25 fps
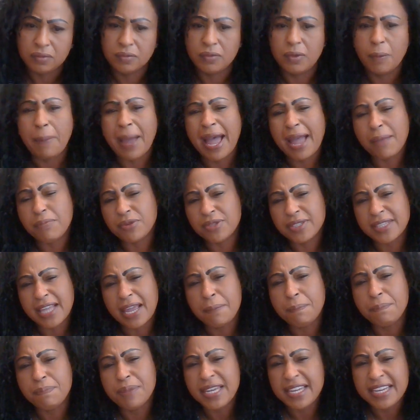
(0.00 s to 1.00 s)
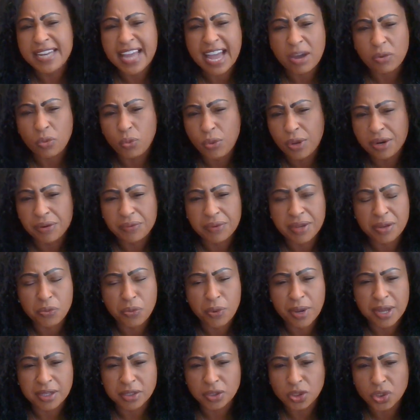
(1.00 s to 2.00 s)
The Bible say, be not weary in
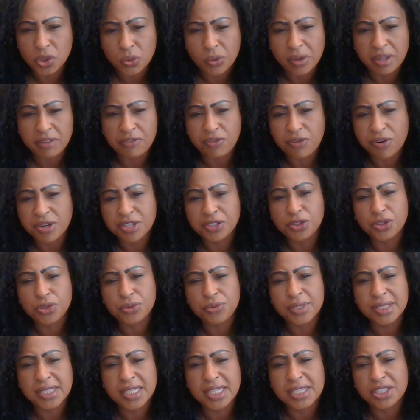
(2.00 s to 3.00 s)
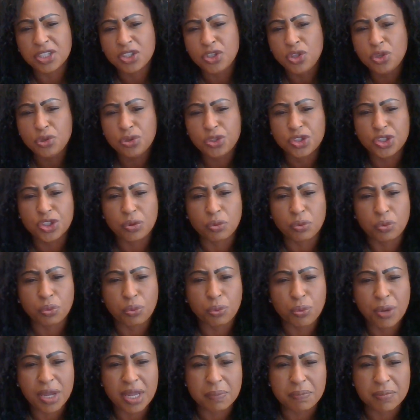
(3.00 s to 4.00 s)
well doing, for in due season you shall
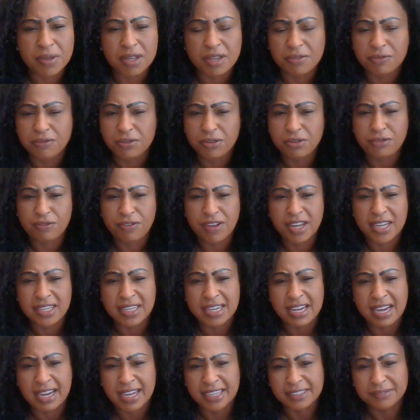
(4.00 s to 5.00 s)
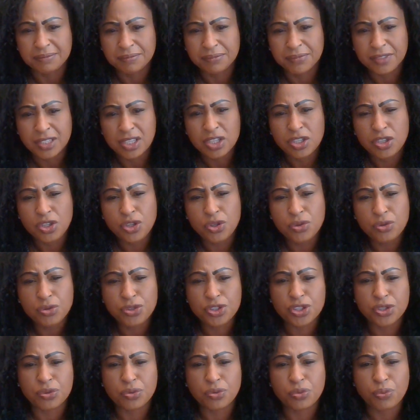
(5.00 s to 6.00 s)
reap if you faint not. You
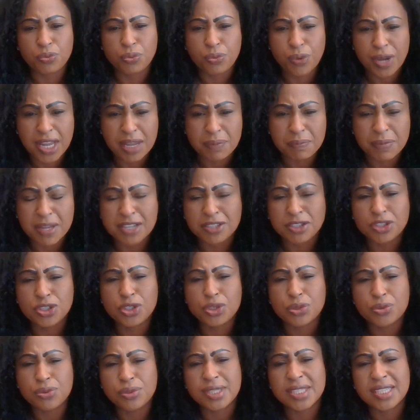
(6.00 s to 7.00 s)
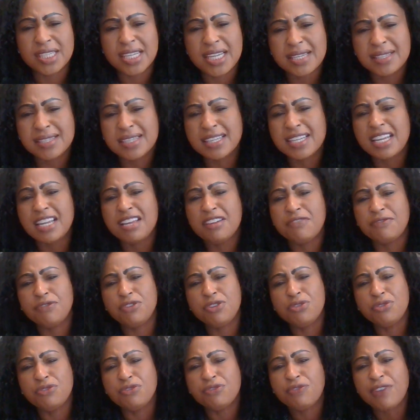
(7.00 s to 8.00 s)
shall reap in due season if
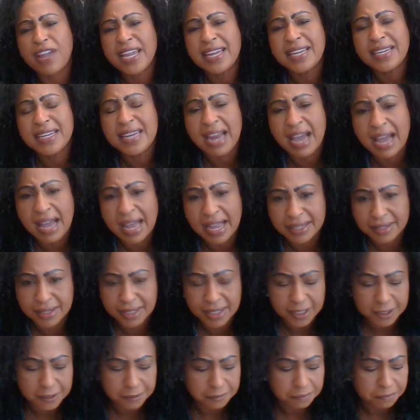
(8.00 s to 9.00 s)
you faint not.